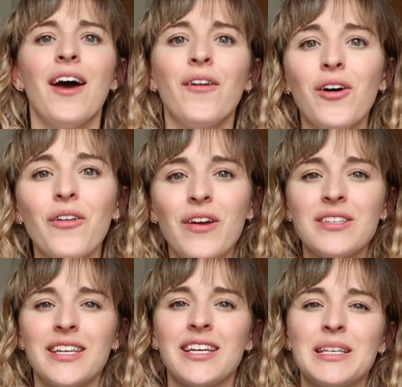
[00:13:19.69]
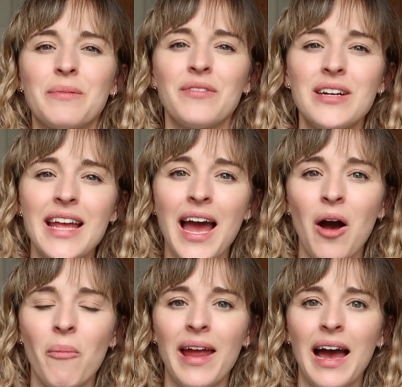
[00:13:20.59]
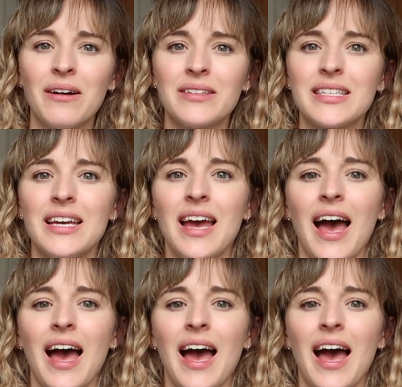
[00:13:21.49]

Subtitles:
and all of those things. It really help me out.